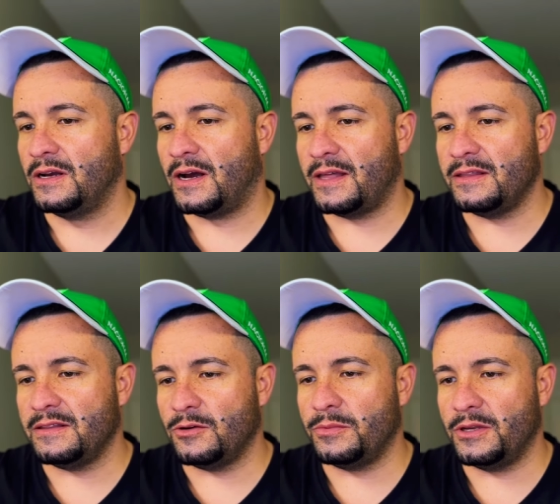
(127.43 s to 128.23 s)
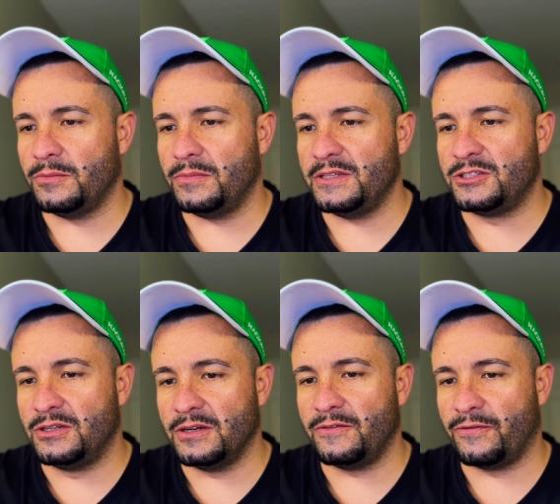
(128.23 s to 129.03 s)
I think they're, they're, it's
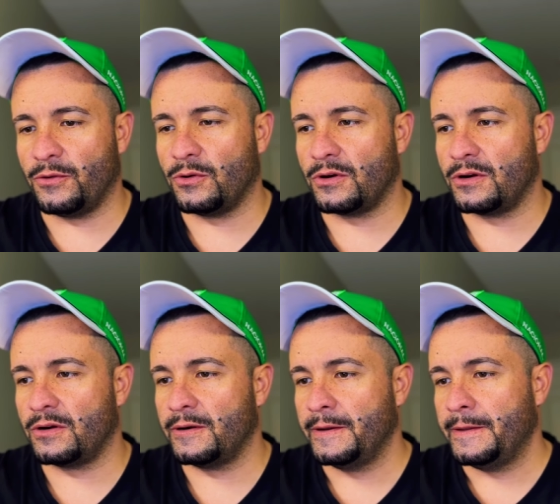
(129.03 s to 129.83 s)
good for,